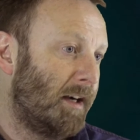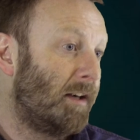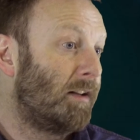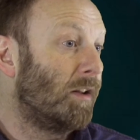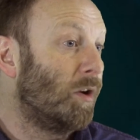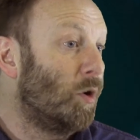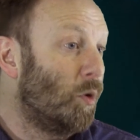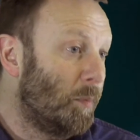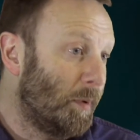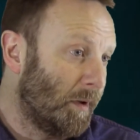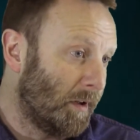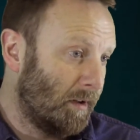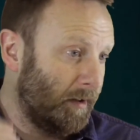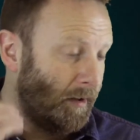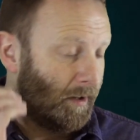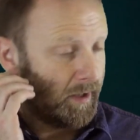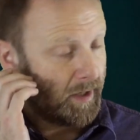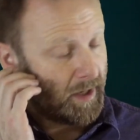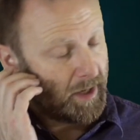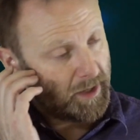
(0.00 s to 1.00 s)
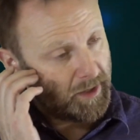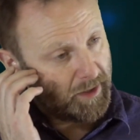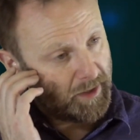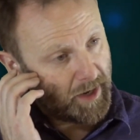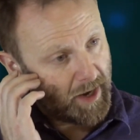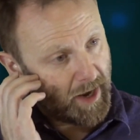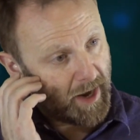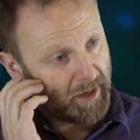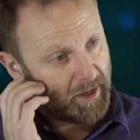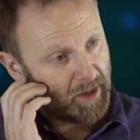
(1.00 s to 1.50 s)
global
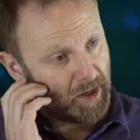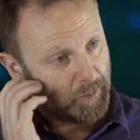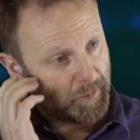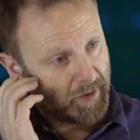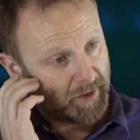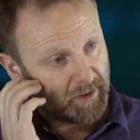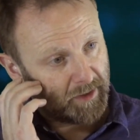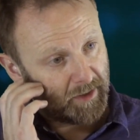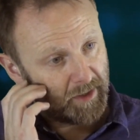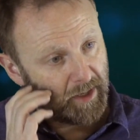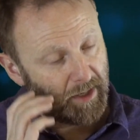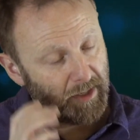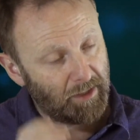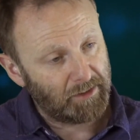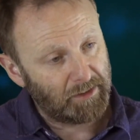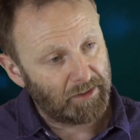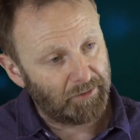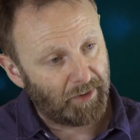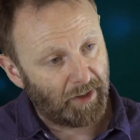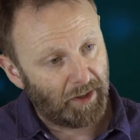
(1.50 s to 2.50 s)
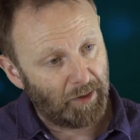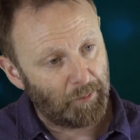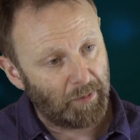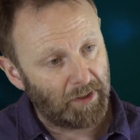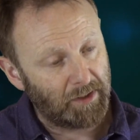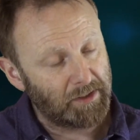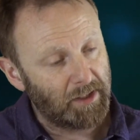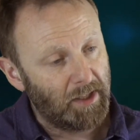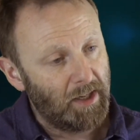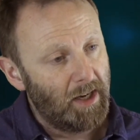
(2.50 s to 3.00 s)
economic
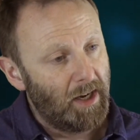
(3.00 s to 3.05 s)
development,